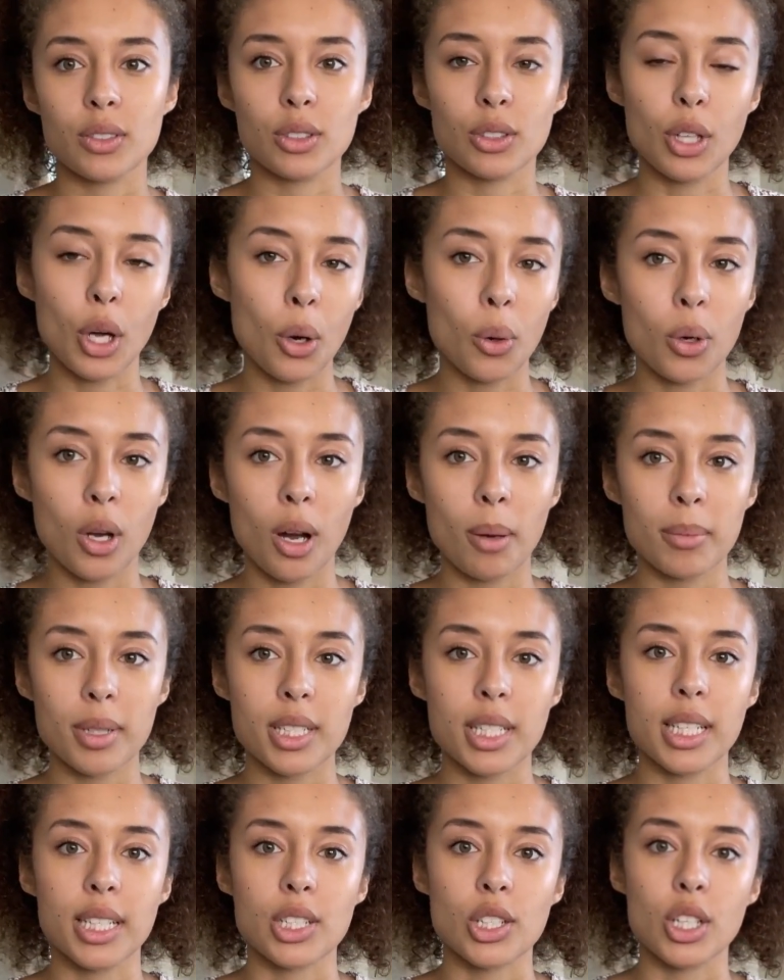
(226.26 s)
low
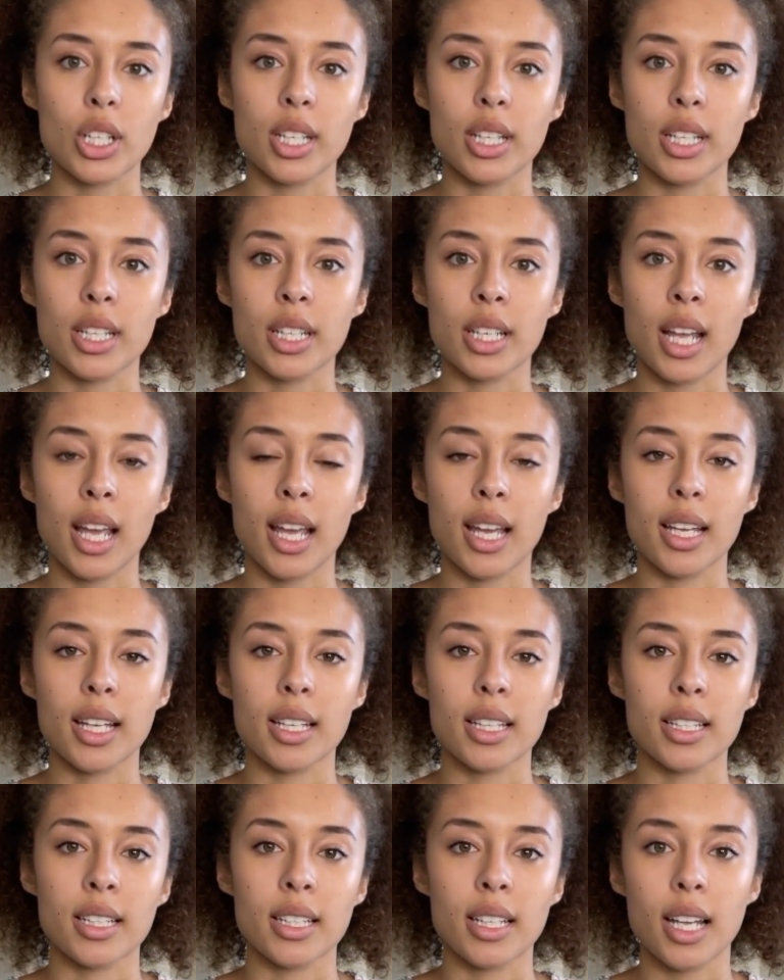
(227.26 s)
competition
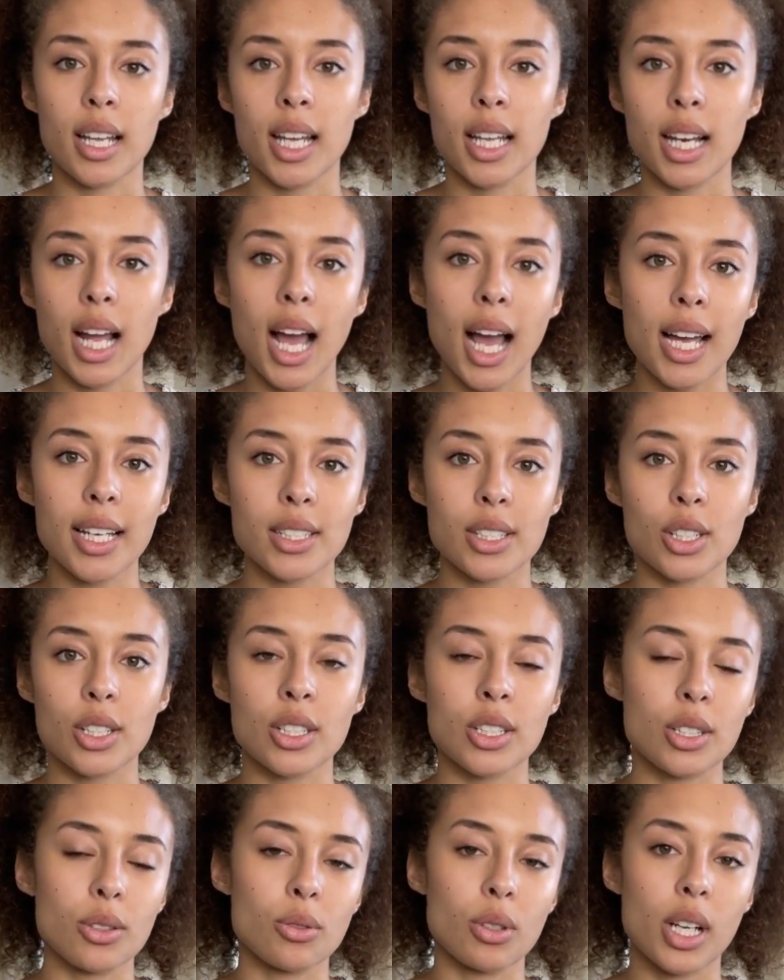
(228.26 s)
and high
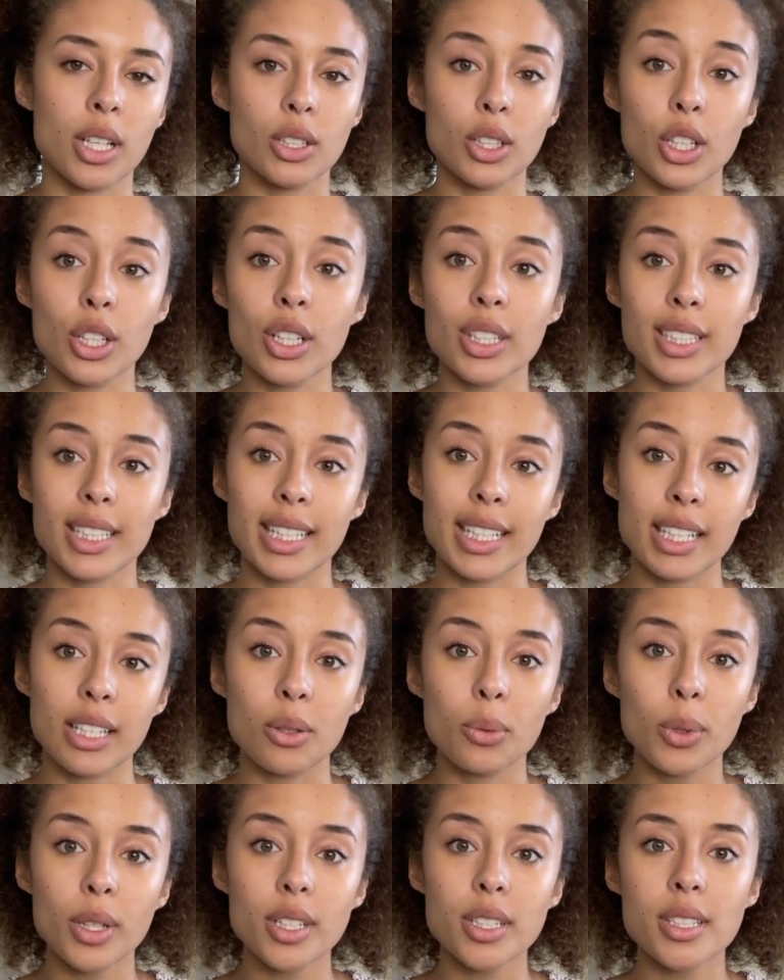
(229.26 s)
search and good
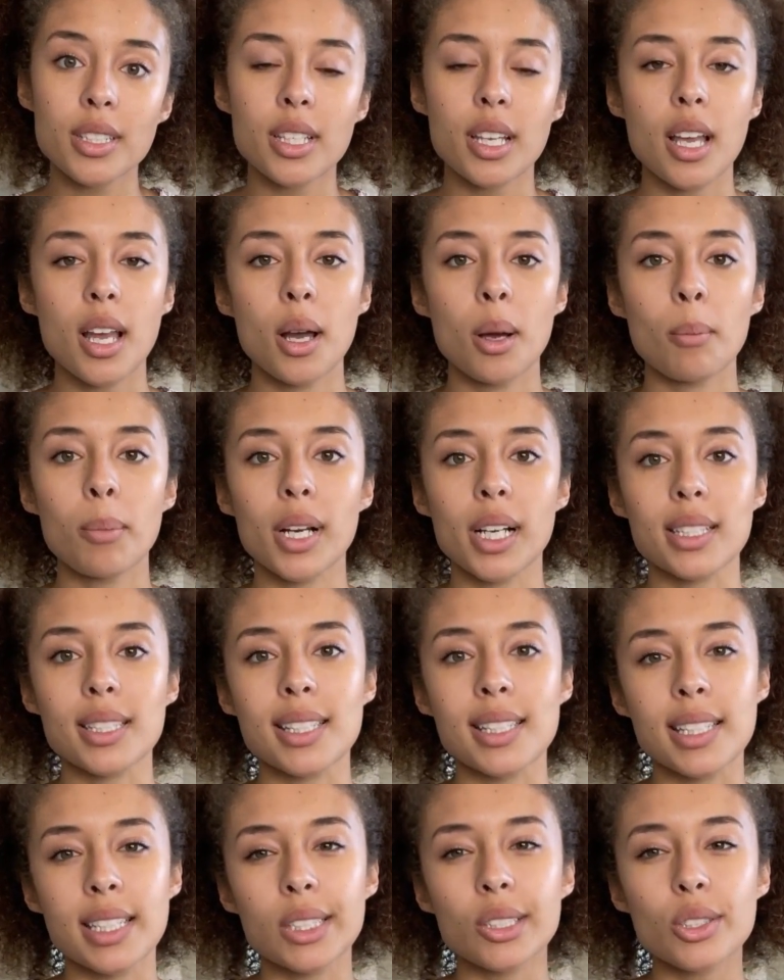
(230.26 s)
keywords, but it's
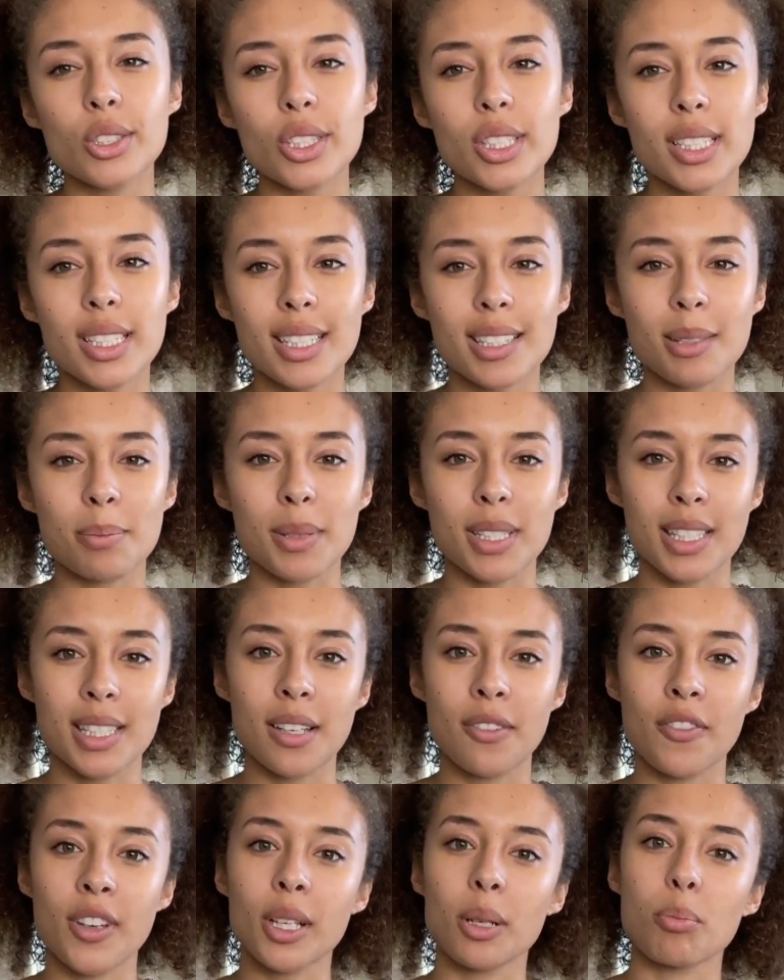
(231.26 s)
still just a
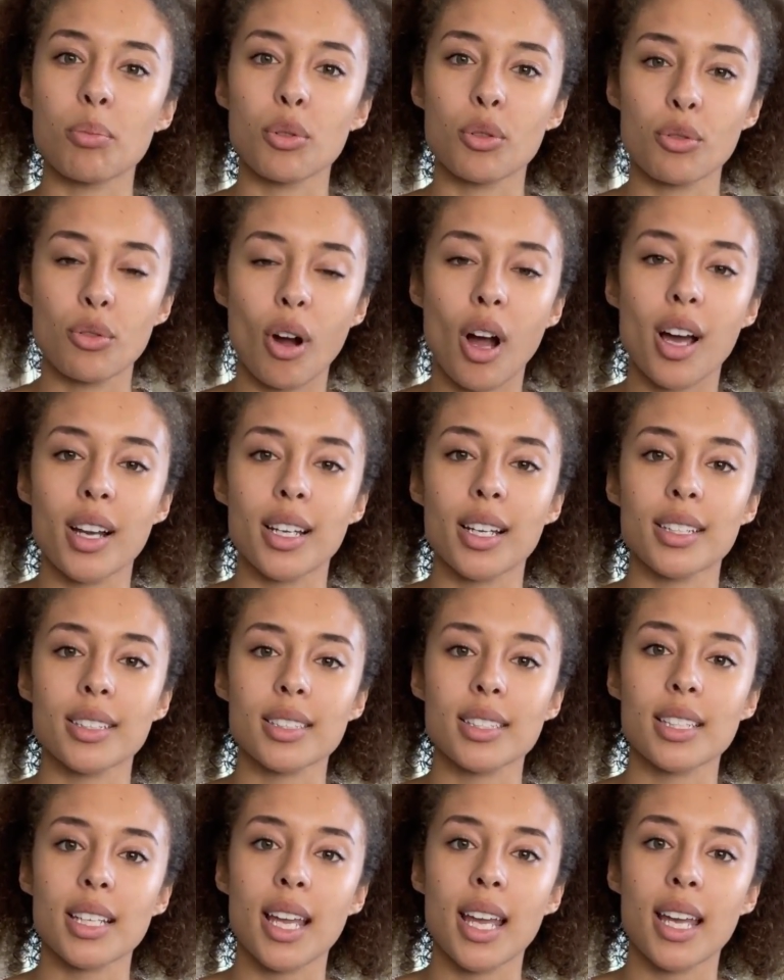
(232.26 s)
specific
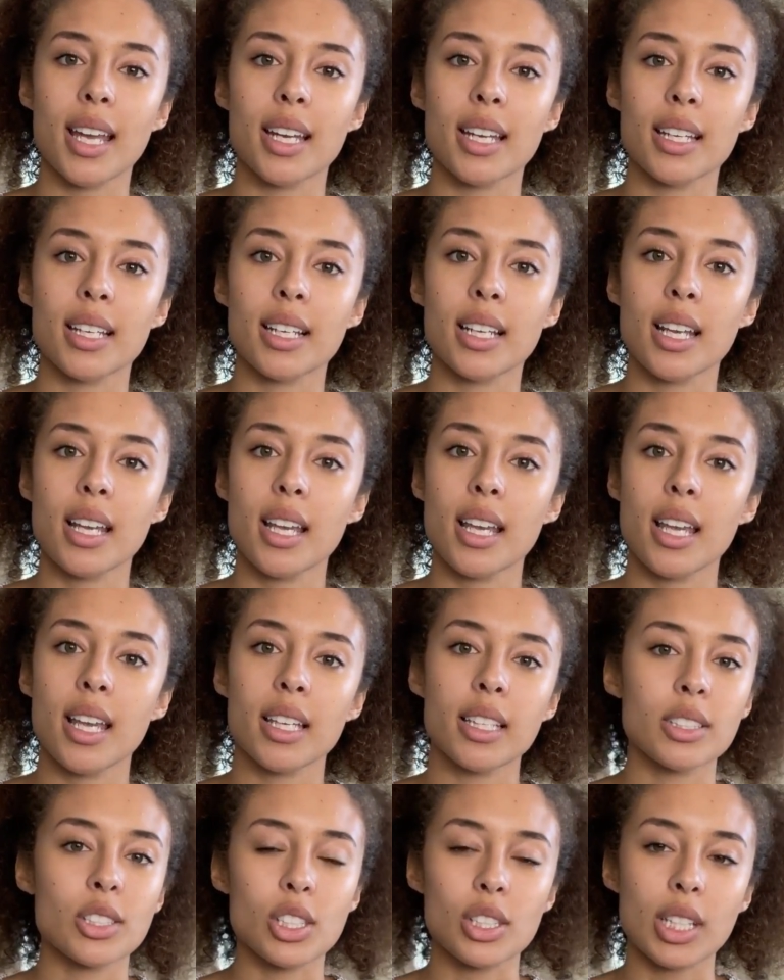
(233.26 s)
product and
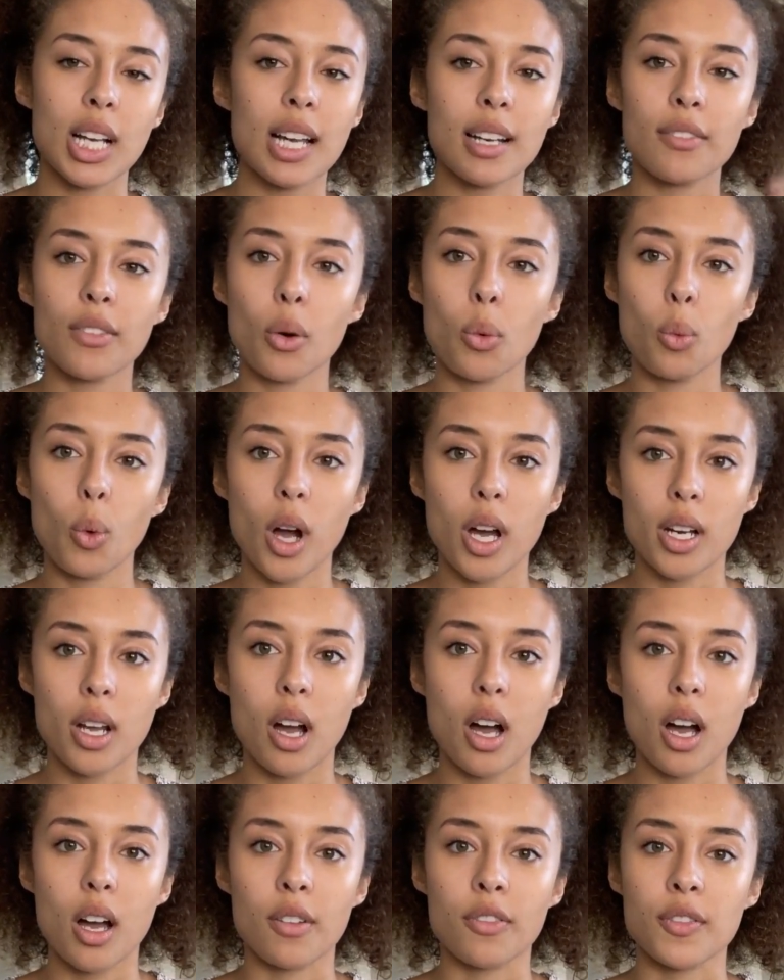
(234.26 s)
just kind of a
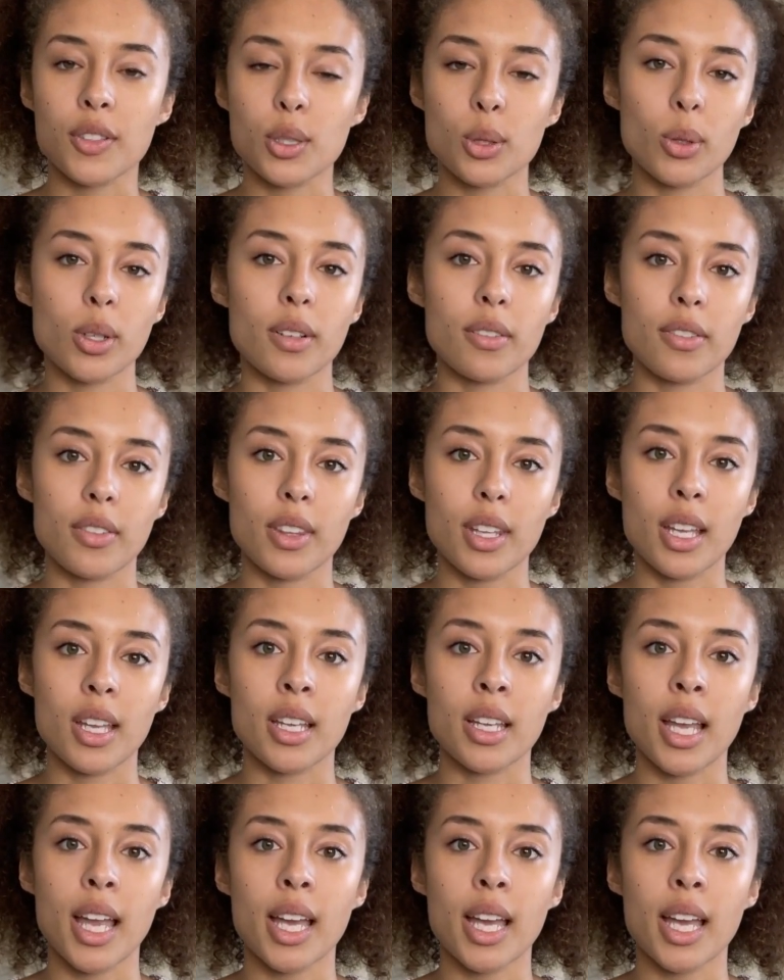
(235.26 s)
one-off sort of thing.